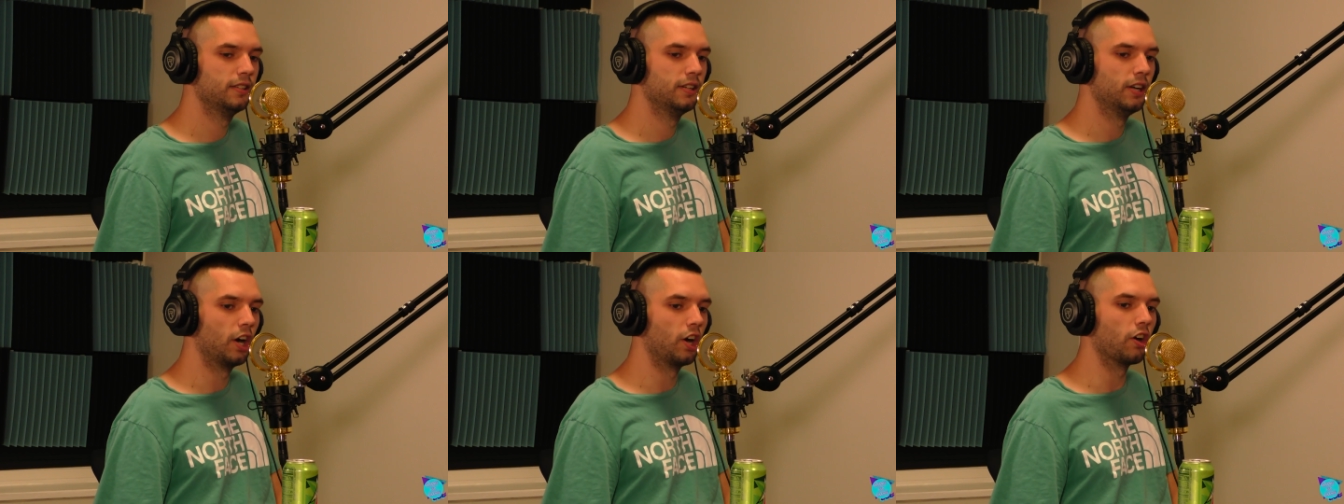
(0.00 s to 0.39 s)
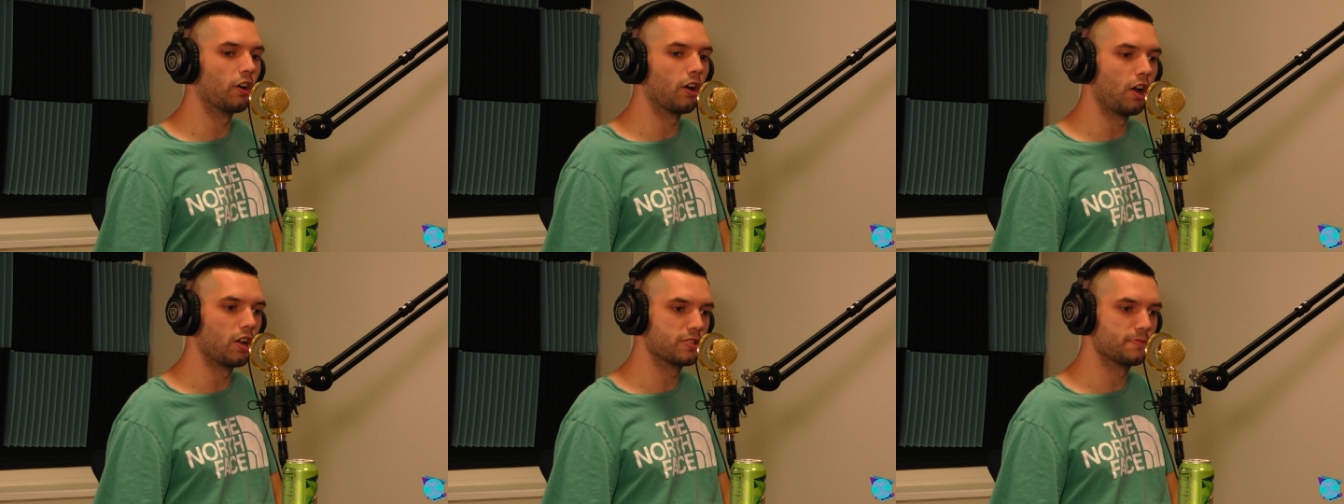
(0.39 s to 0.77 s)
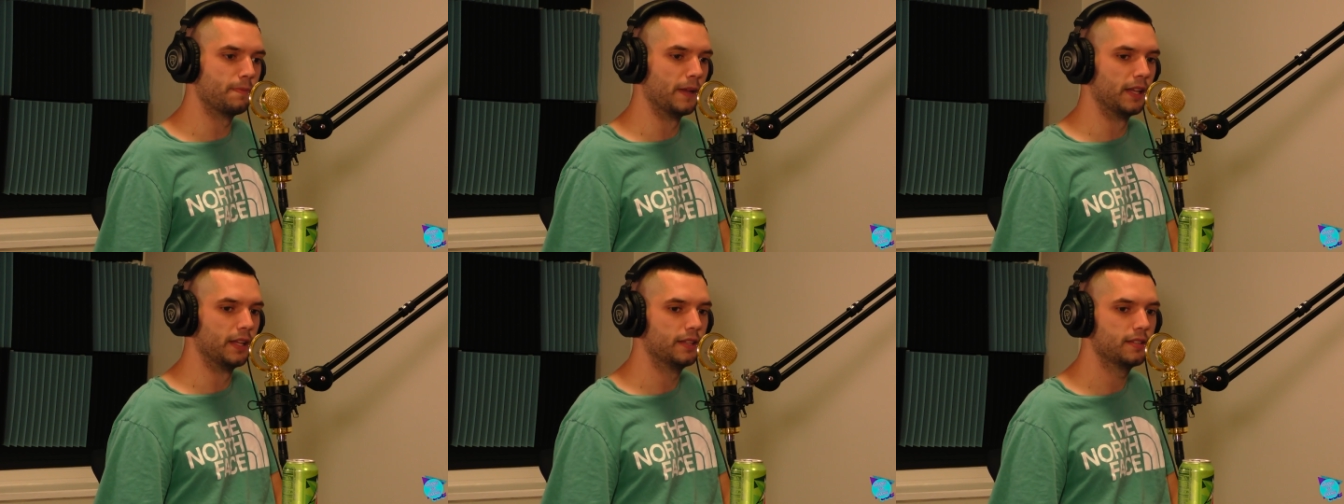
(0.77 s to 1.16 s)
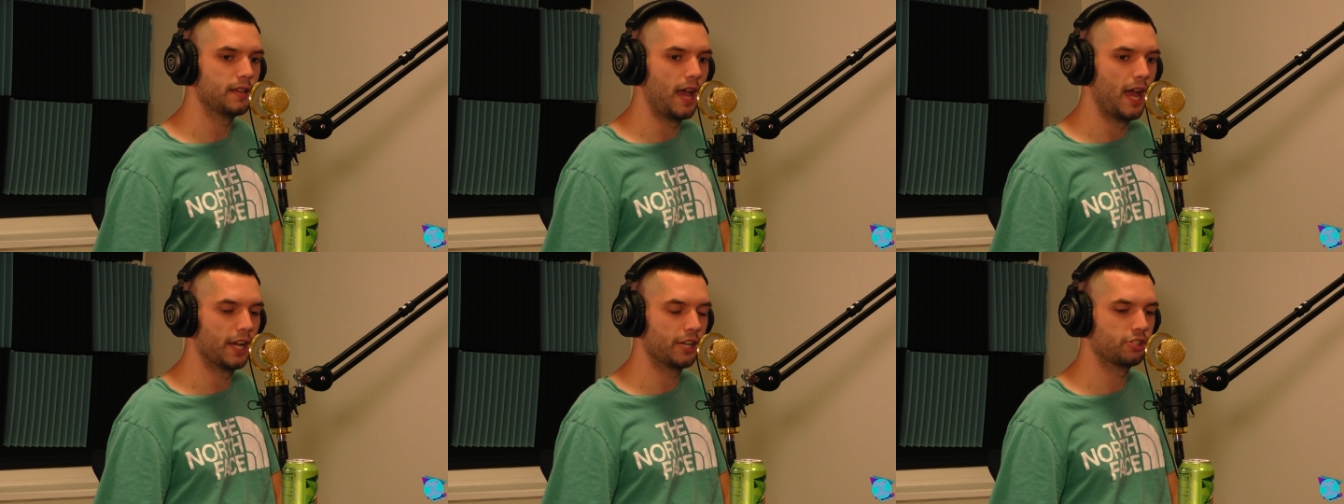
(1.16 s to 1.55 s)
her husband,
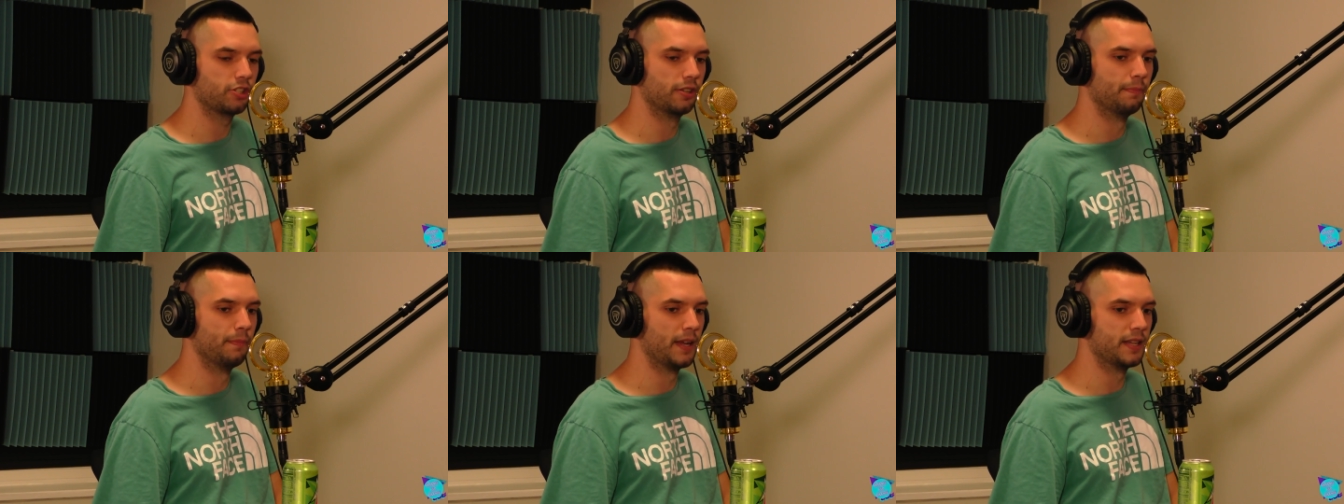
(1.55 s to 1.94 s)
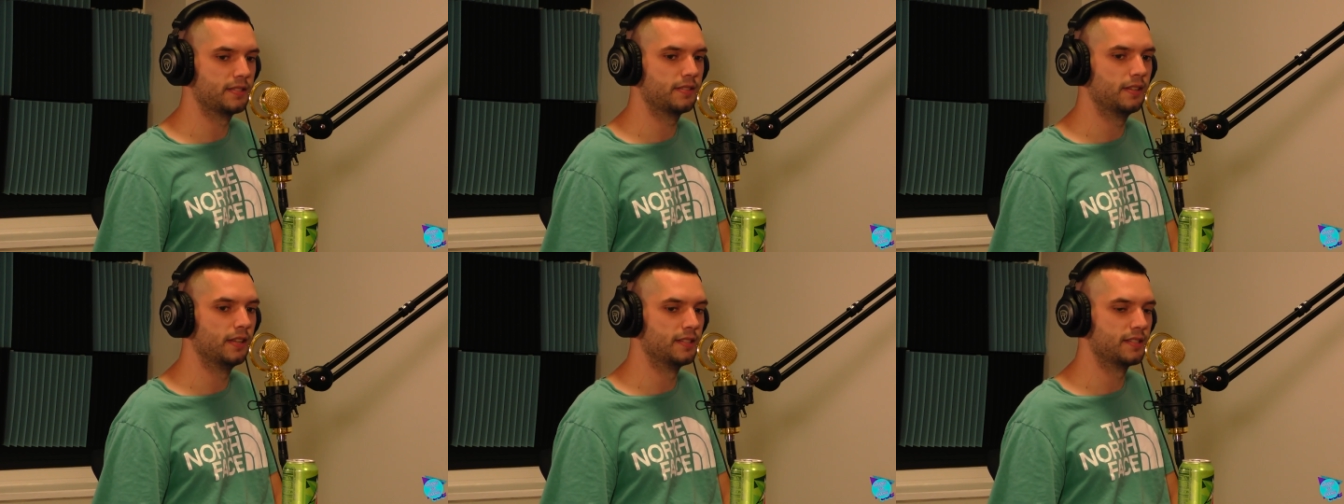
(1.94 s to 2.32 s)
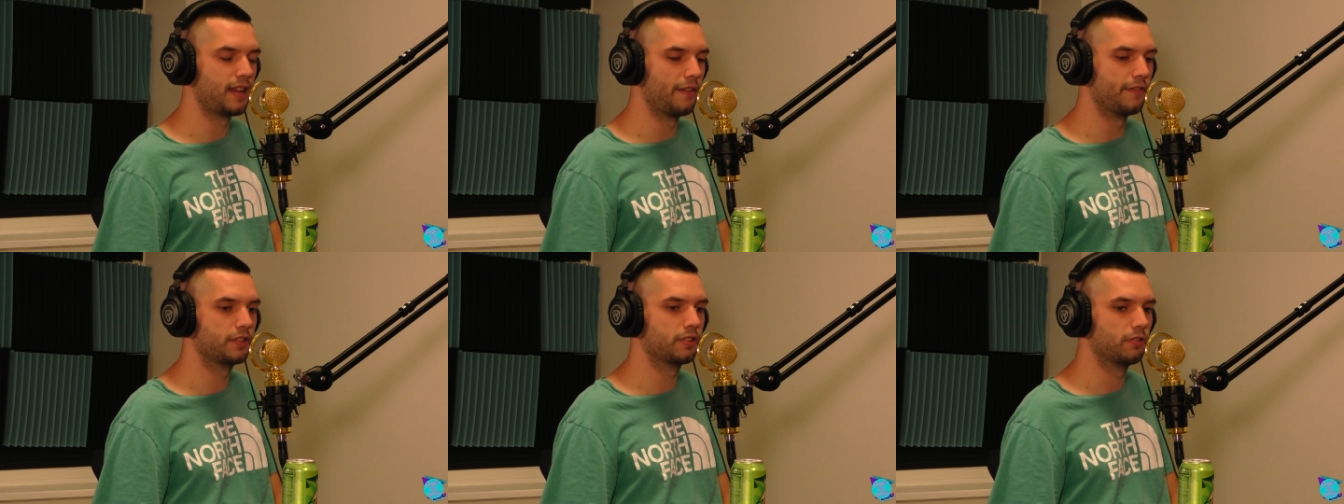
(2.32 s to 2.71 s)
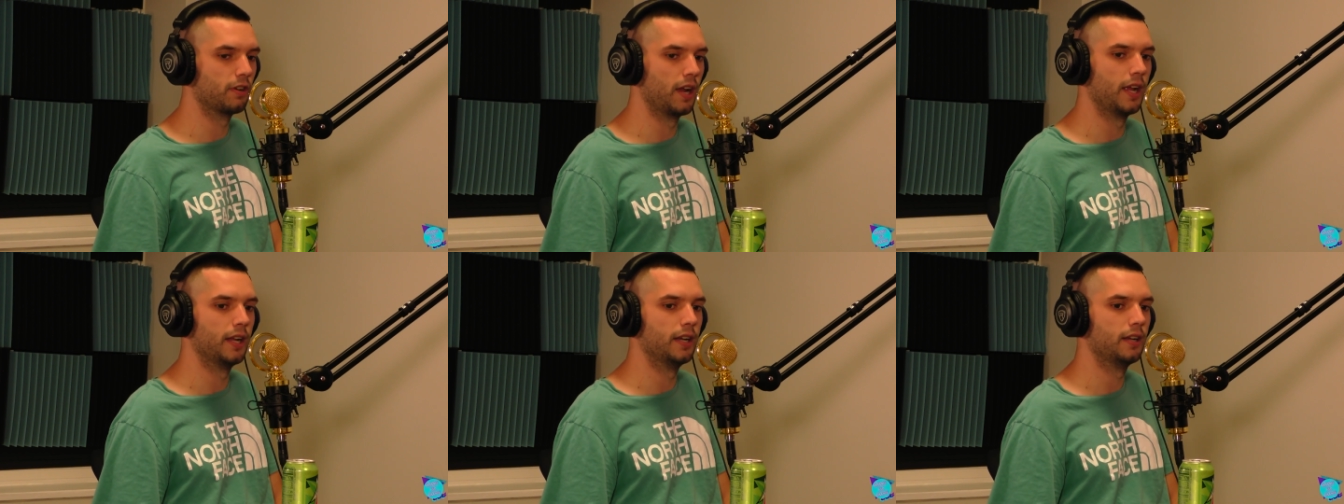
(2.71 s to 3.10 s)
actually, my in seventh
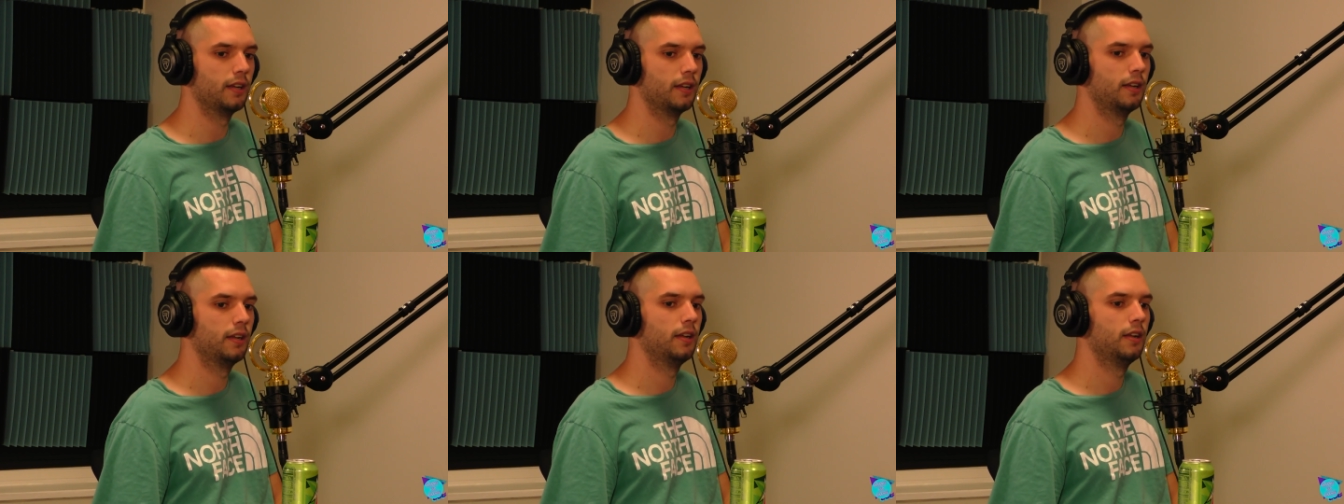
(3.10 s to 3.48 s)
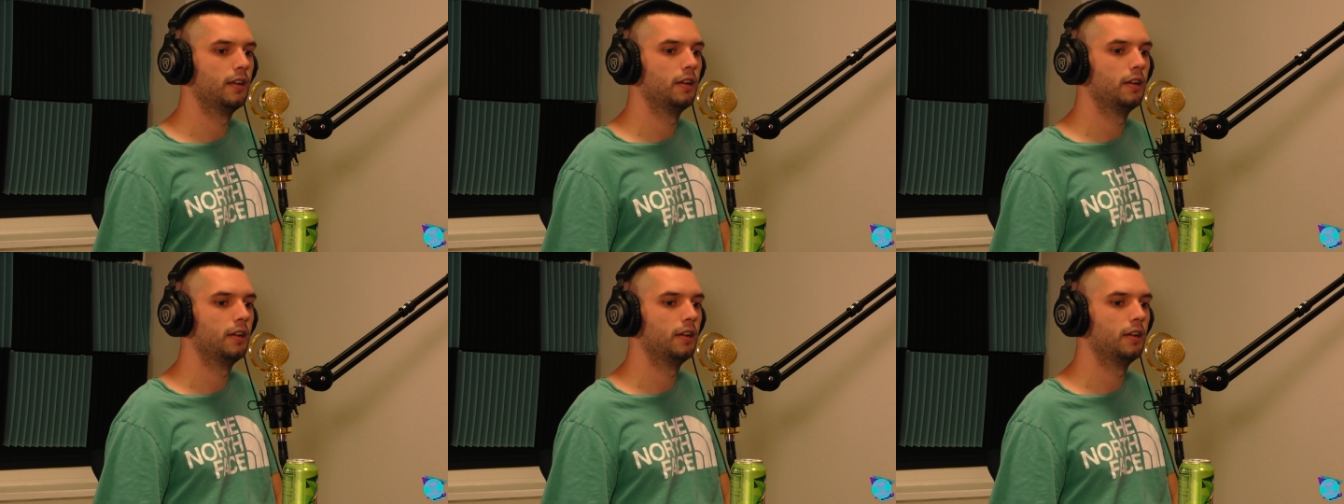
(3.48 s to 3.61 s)
grade, mm-hmm.